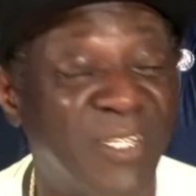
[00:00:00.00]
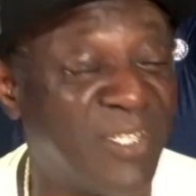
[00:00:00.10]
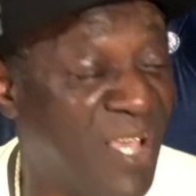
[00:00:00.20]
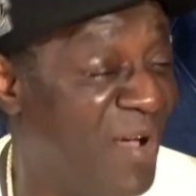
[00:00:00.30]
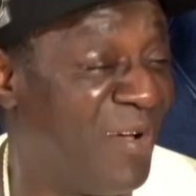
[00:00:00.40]

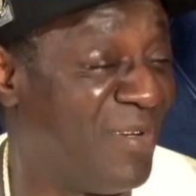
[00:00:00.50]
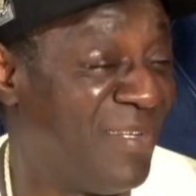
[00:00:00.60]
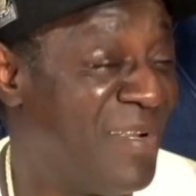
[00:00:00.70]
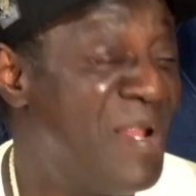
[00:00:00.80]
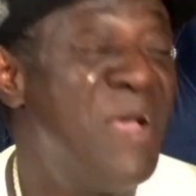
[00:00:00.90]
hell.
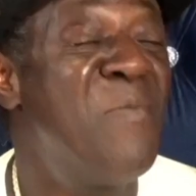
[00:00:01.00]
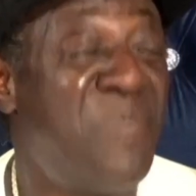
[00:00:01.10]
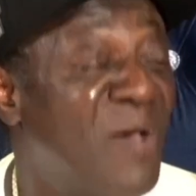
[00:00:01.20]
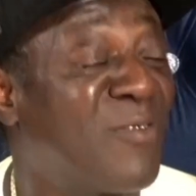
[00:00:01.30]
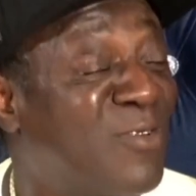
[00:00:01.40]

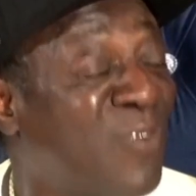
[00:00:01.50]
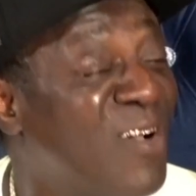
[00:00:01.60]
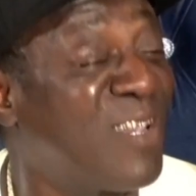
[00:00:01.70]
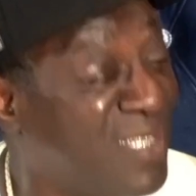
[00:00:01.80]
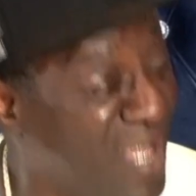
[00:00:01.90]
Bill was
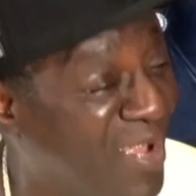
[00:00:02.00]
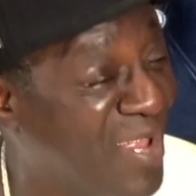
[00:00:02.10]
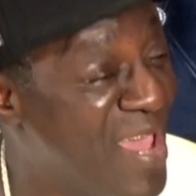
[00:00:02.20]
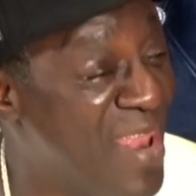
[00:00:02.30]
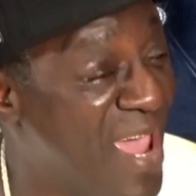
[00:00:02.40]
drunk as hell
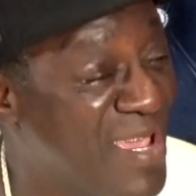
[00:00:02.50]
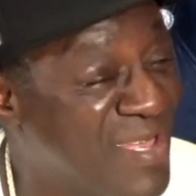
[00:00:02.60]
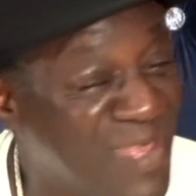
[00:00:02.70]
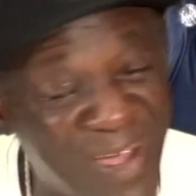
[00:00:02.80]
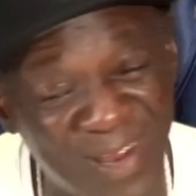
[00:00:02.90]
that night, you
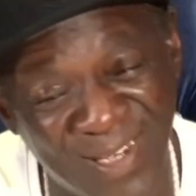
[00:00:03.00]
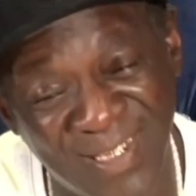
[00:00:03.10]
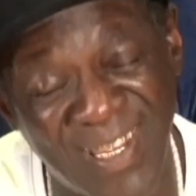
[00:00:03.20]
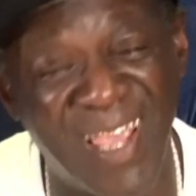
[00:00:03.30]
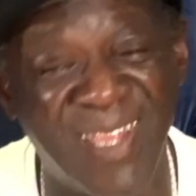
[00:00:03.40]
know what I'm
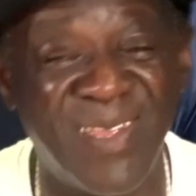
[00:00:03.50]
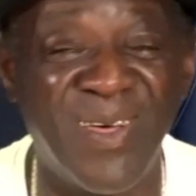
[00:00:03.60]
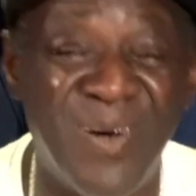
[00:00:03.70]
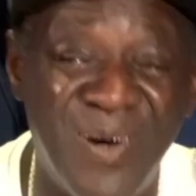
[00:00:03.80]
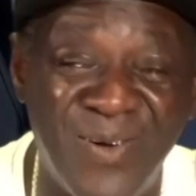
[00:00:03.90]
saying, in the
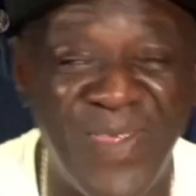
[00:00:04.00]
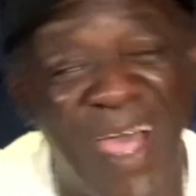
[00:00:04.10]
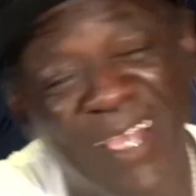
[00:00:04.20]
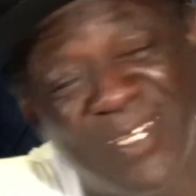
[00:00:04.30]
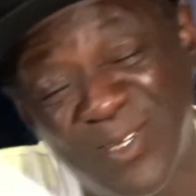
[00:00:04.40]
whole
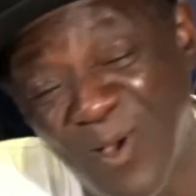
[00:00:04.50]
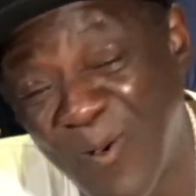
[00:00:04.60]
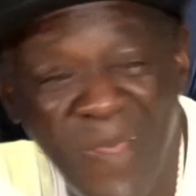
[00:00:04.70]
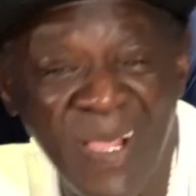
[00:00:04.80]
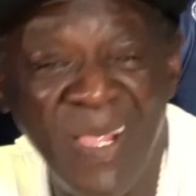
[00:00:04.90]
night.
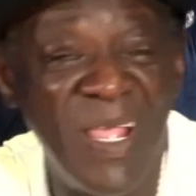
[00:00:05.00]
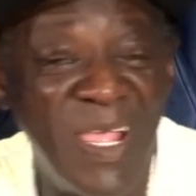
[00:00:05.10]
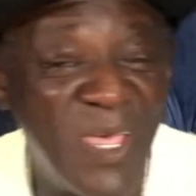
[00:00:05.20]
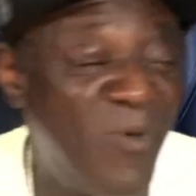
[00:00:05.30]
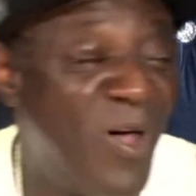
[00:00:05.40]
So
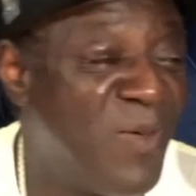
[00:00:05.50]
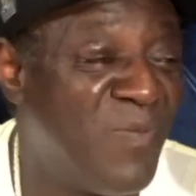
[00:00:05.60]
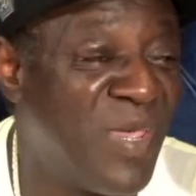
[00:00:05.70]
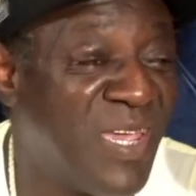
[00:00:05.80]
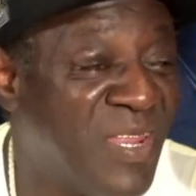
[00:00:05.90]
he wanted
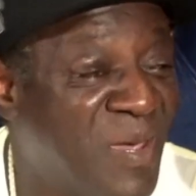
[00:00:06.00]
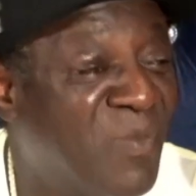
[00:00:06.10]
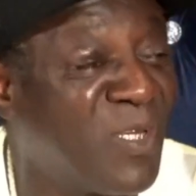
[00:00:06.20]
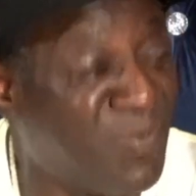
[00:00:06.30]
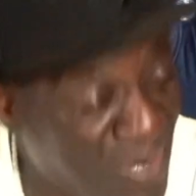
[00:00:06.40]
me and him
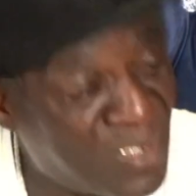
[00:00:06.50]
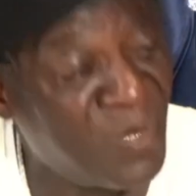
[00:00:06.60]
to spit some